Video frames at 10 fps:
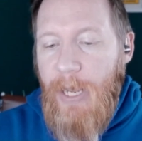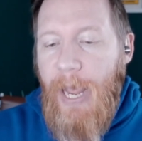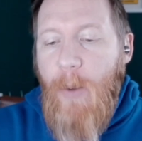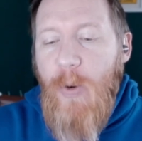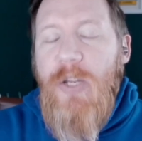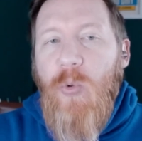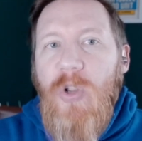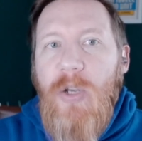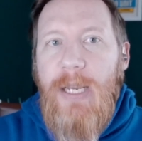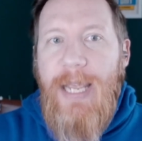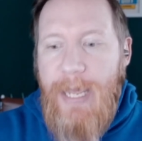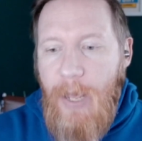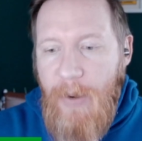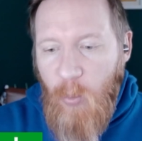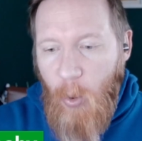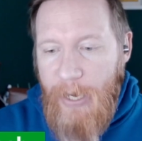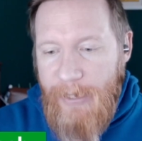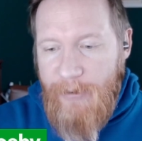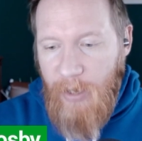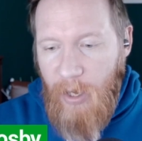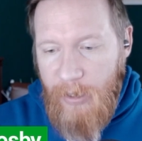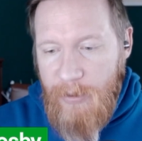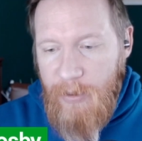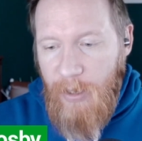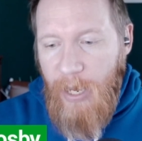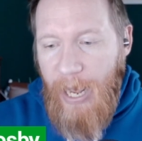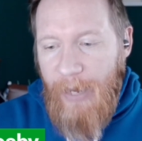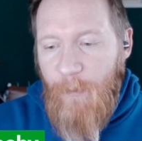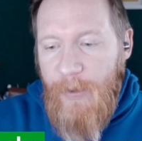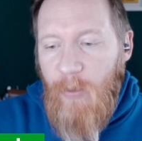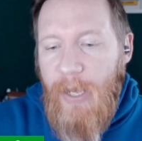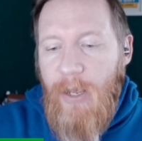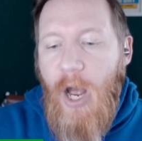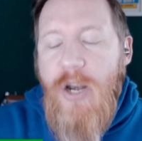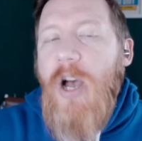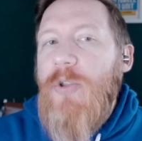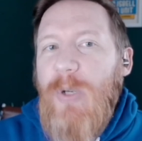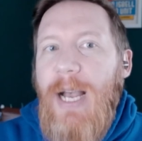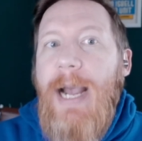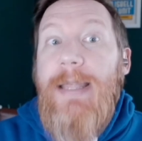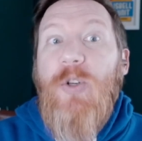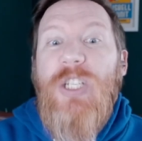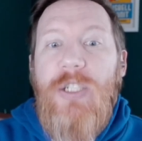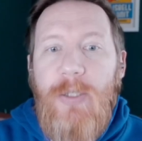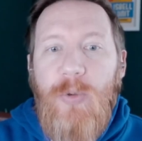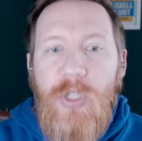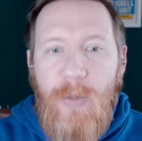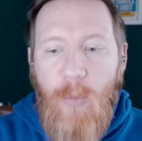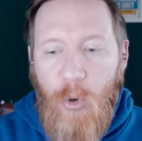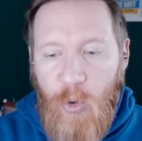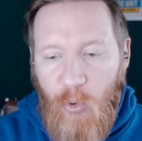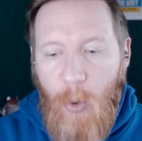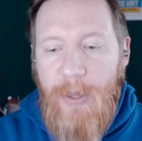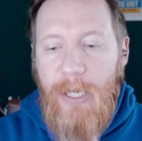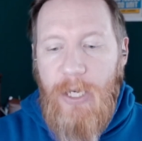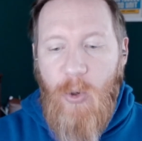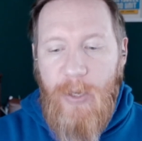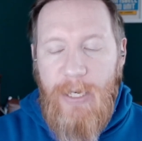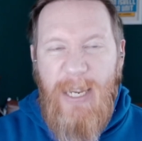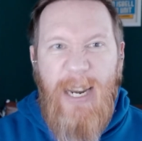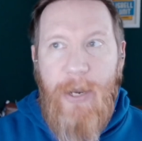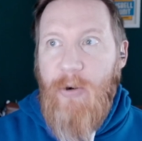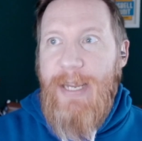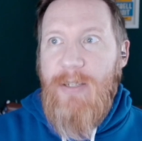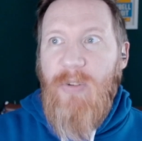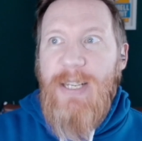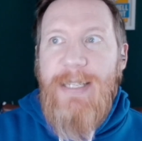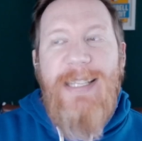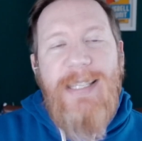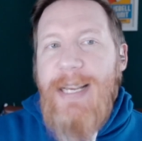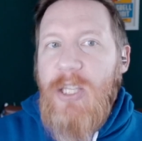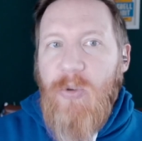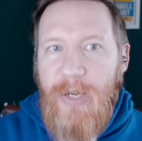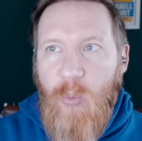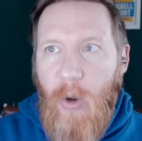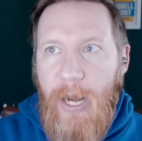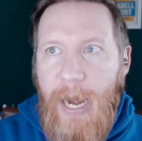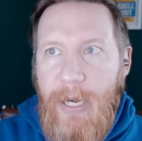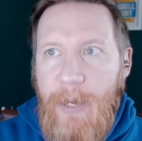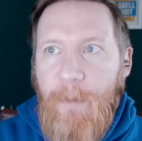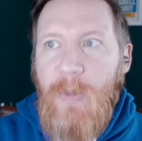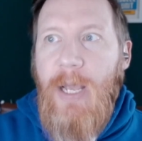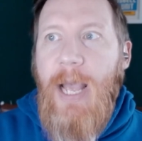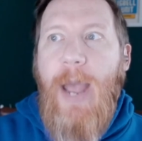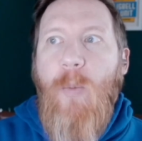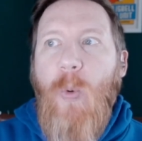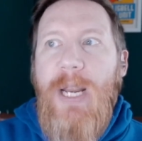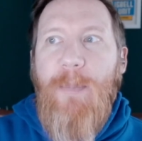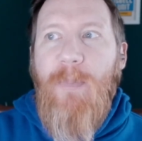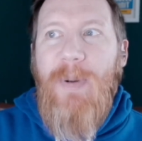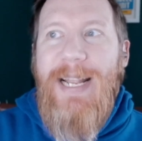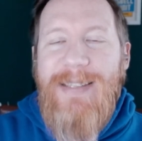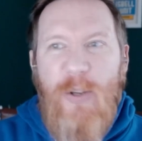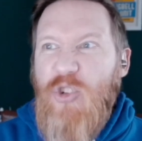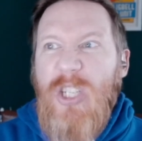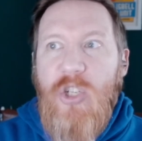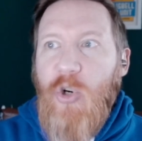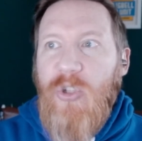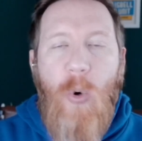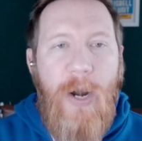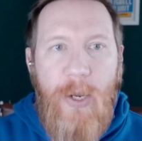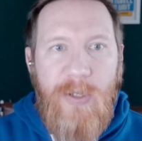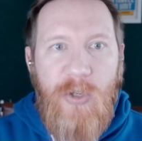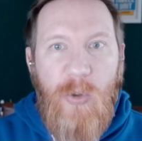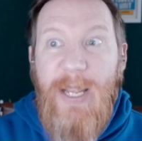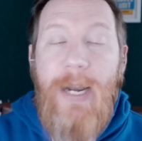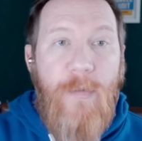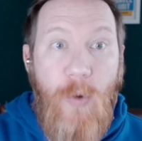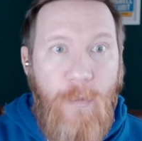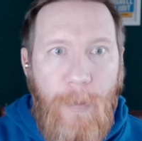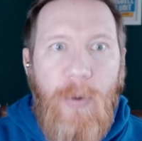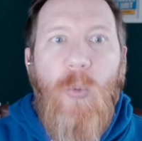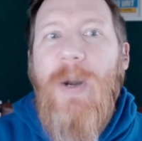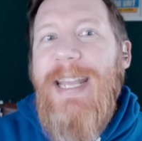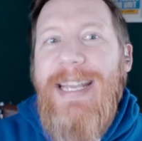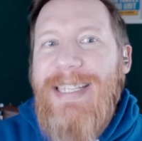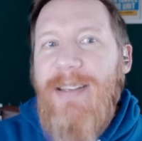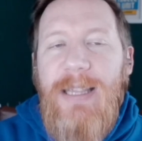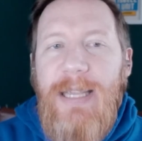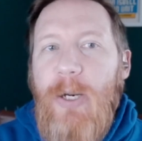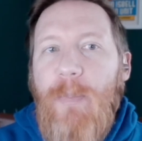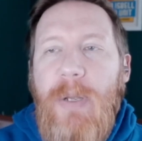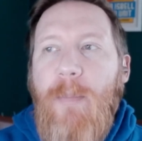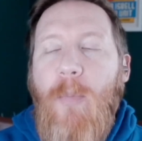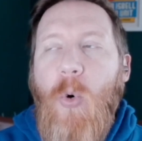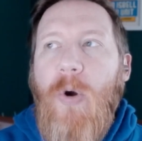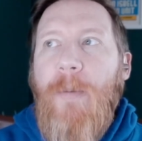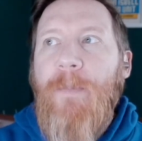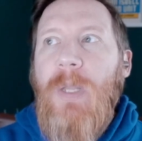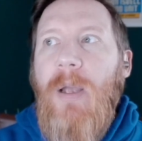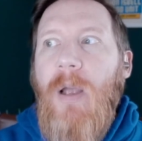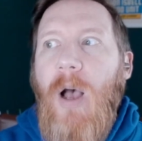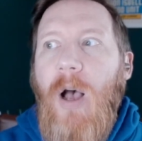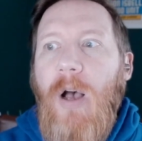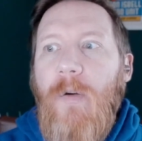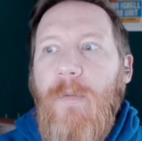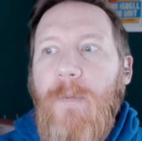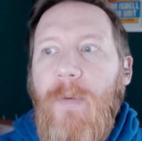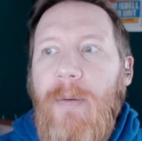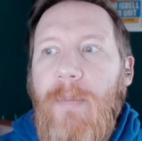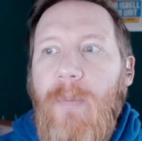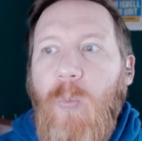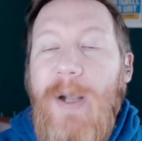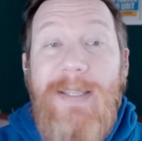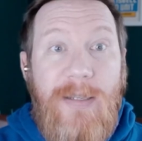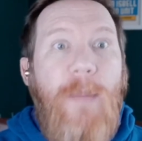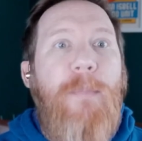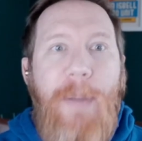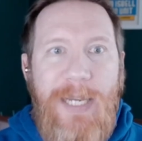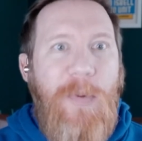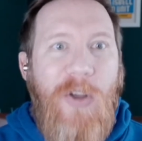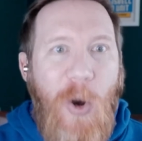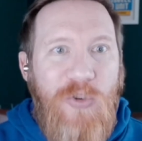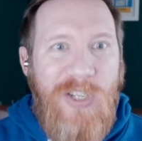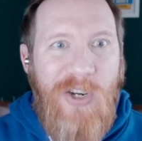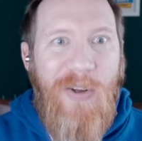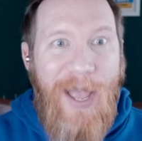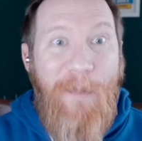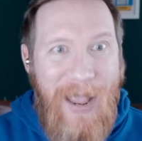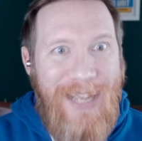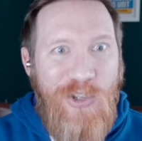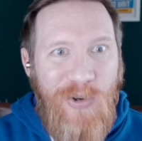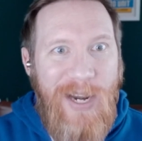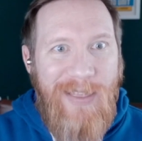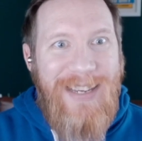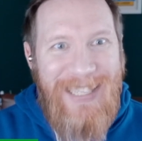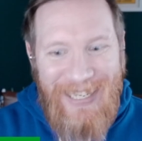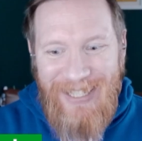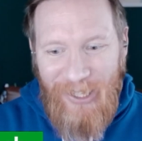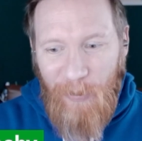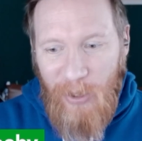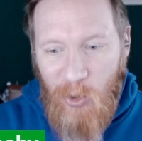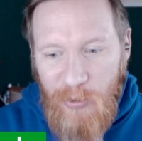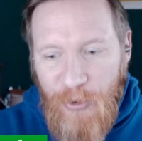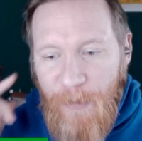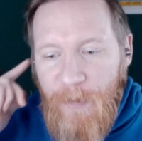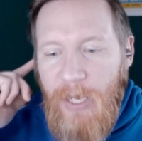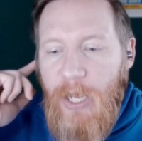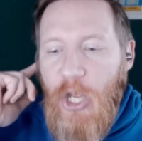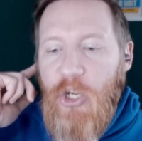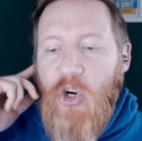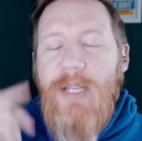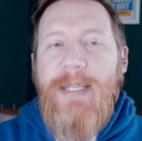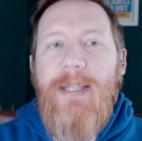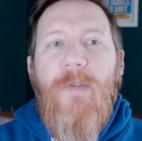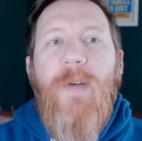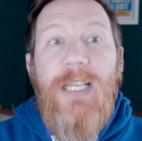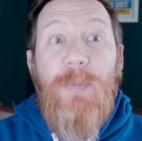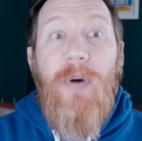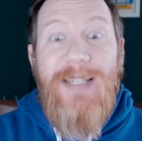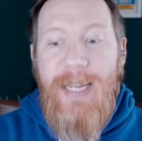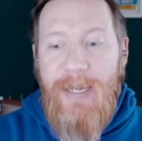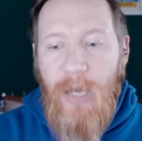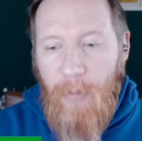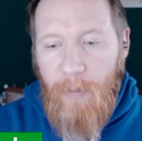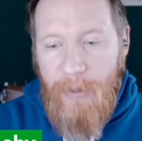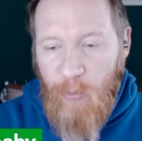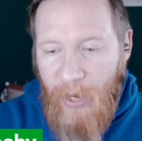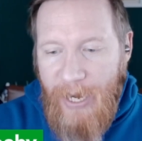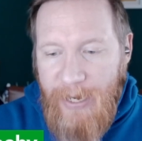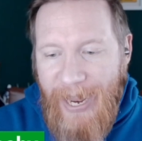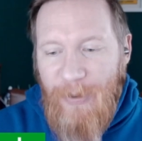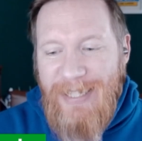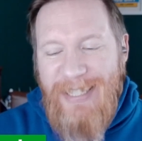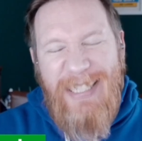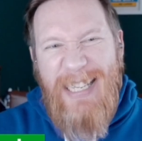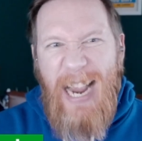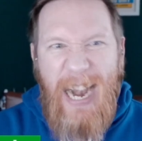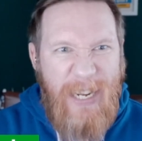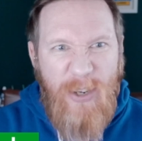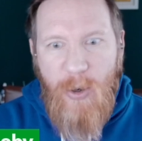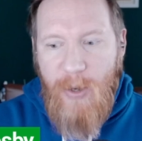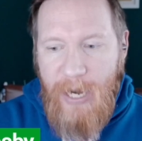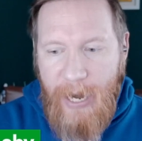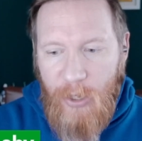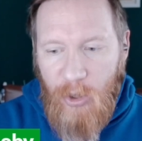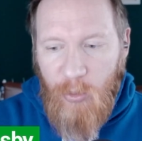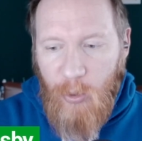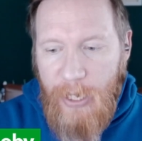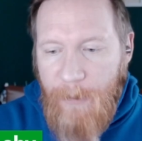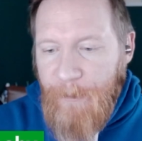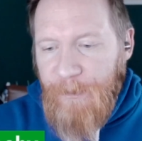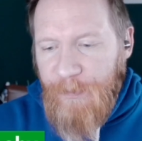And when you look at him and what he does, I feel like another guy, there's still some more growth that you can get here. He's listed at 6'3", 180, and when he gets just turned 20 years old the end of November, when he gets a little bit more of what some baseball coaches call that man strength as he gets a little bit older, you're going to see the fastball tick up a bit. Right now, it sits 92 to 93.